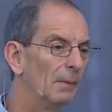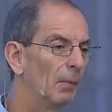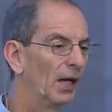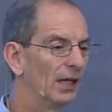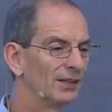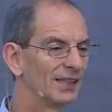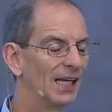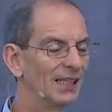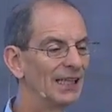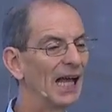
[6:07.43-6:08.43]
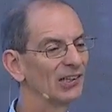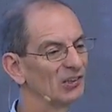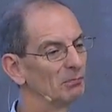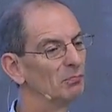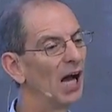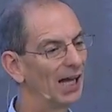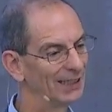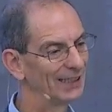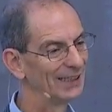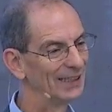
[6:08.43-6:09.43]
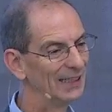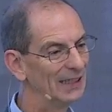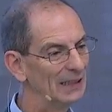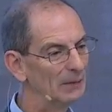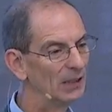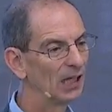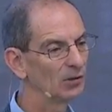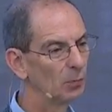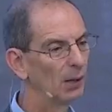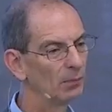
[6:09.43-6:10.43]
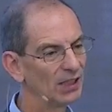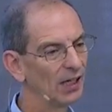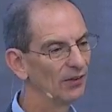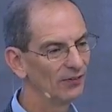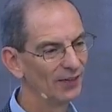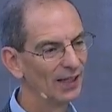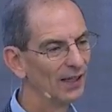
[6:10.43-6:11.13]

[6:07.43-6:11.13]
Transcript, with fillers: but I'd say yes, but because